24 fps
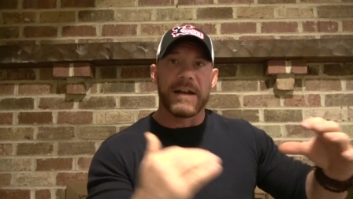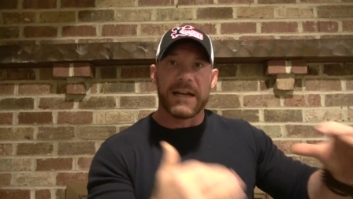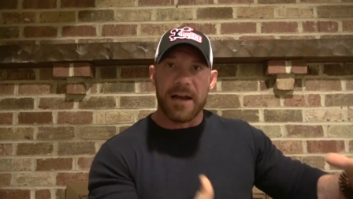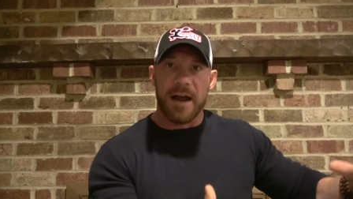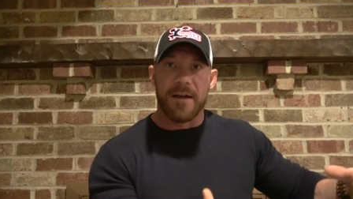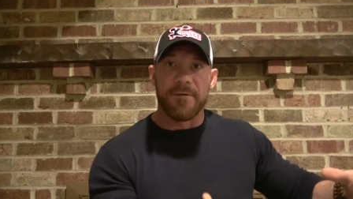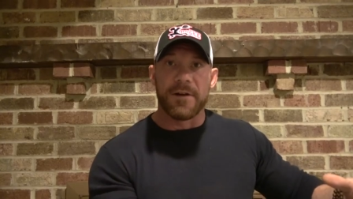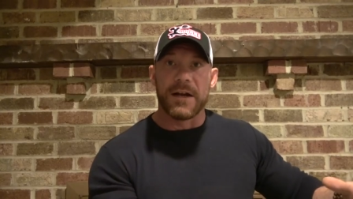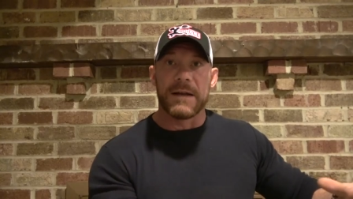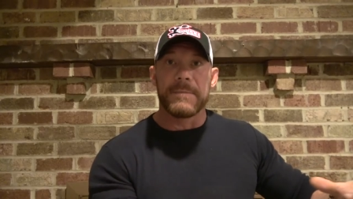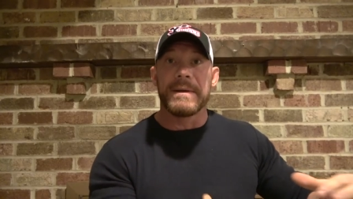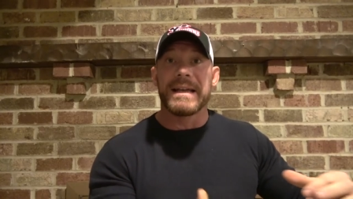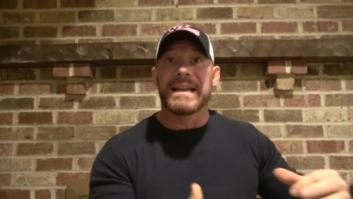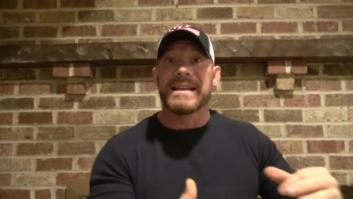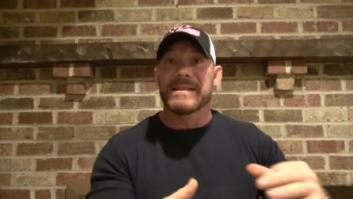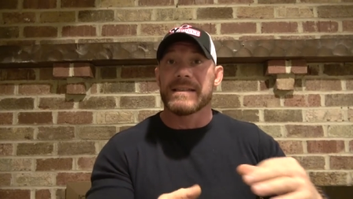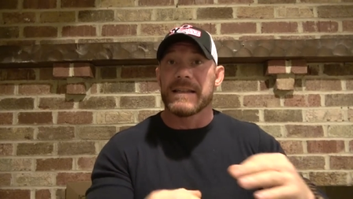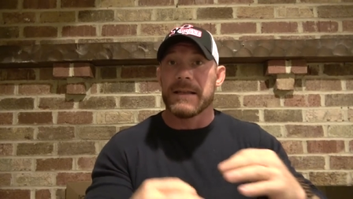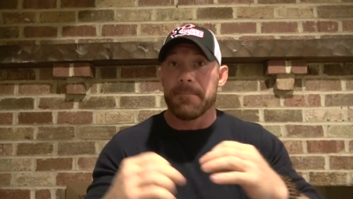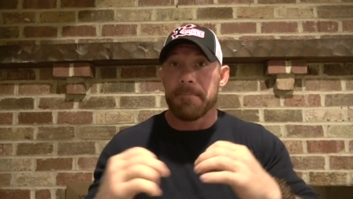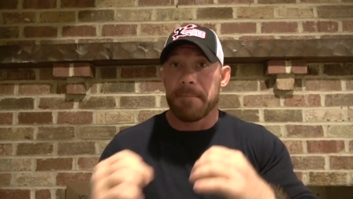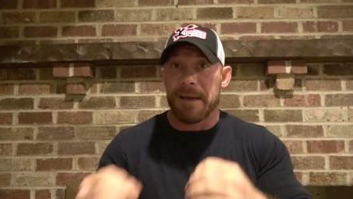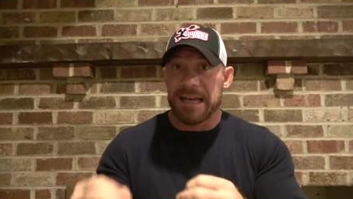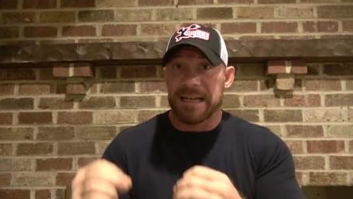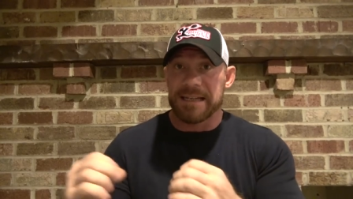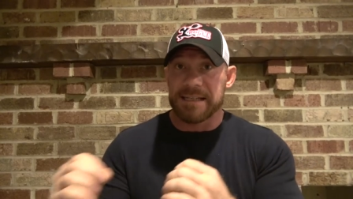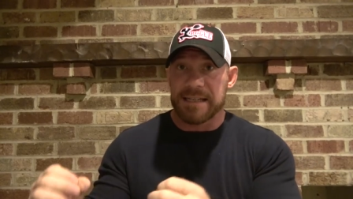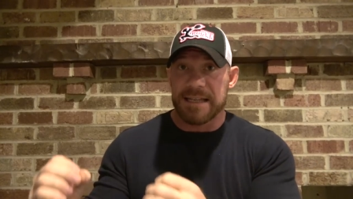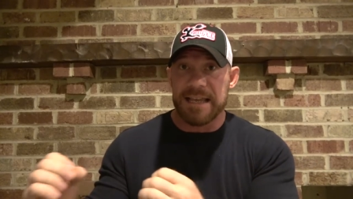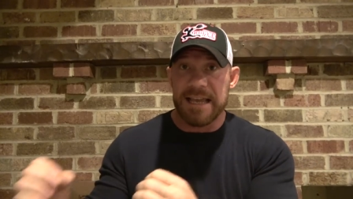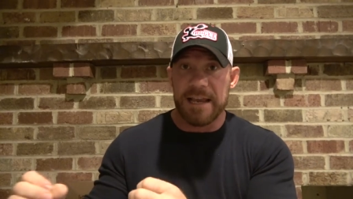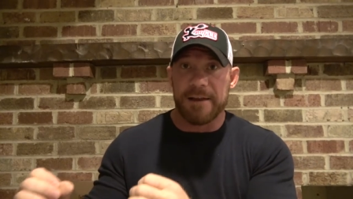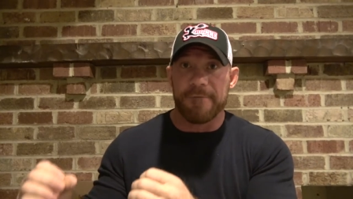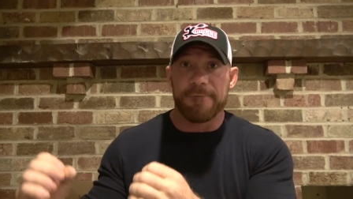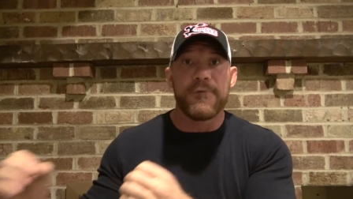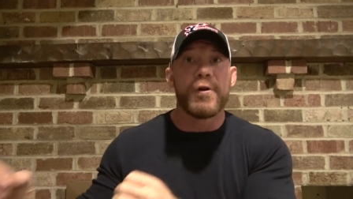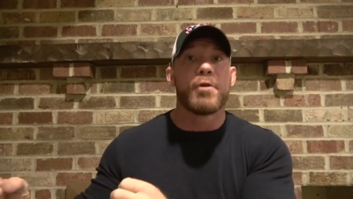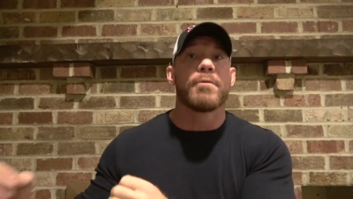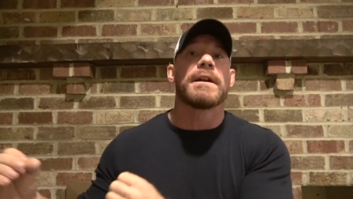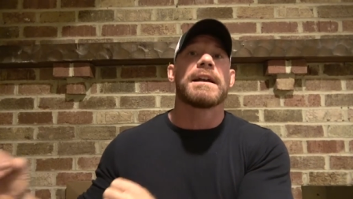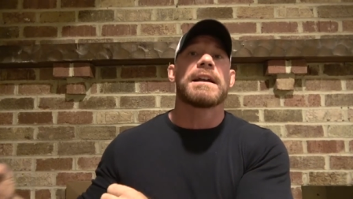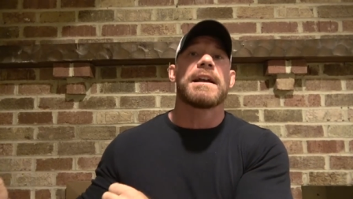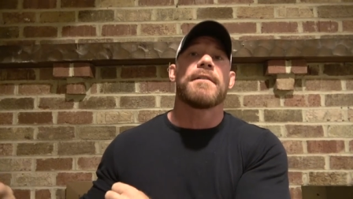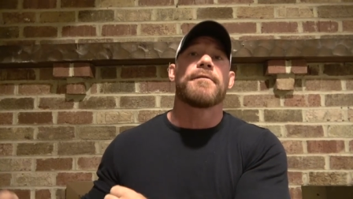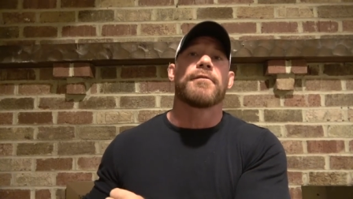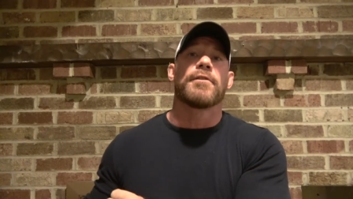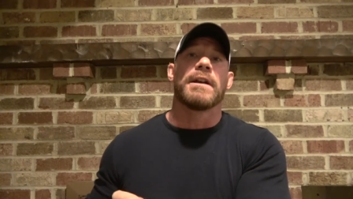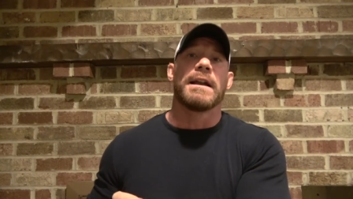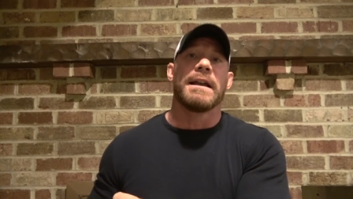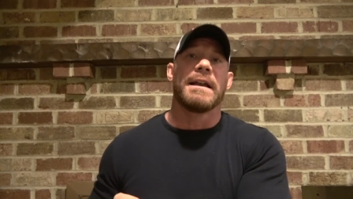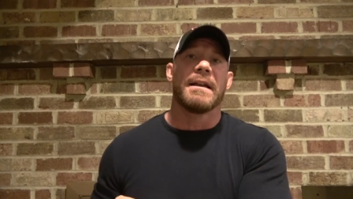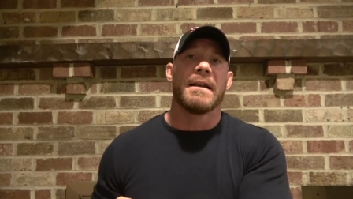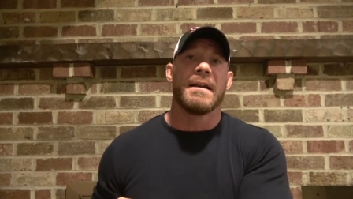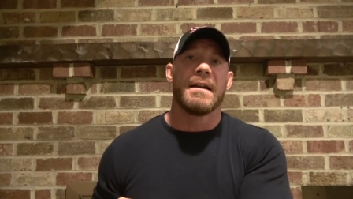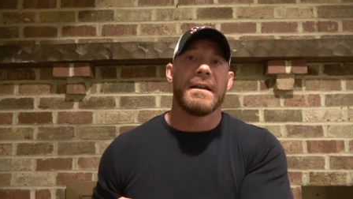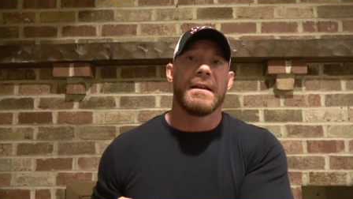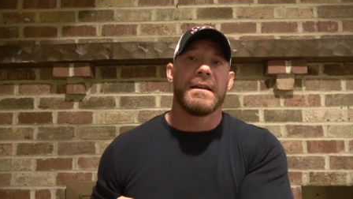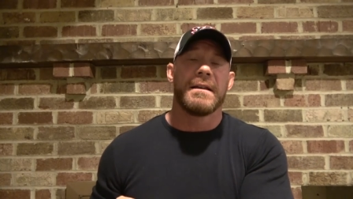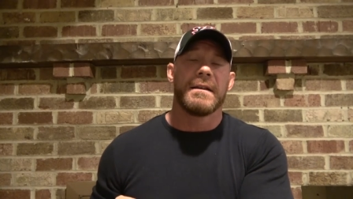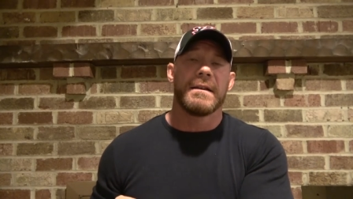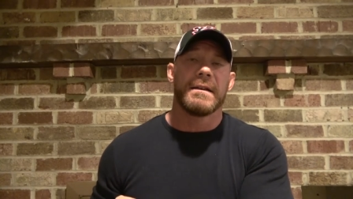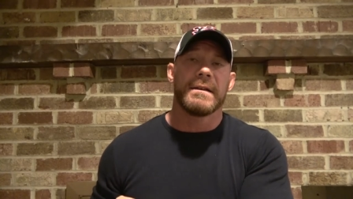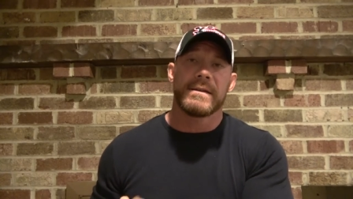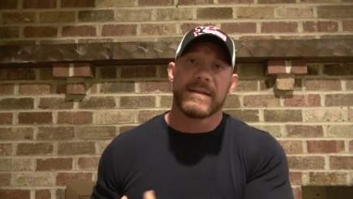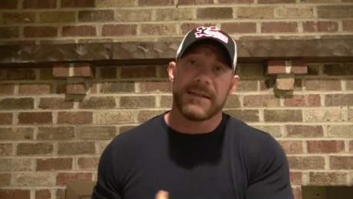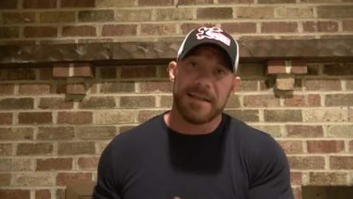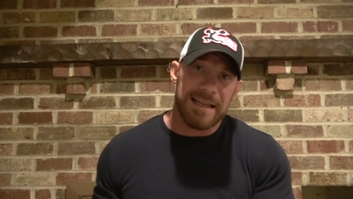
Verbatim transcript: recovering because the biggest thing for recovery is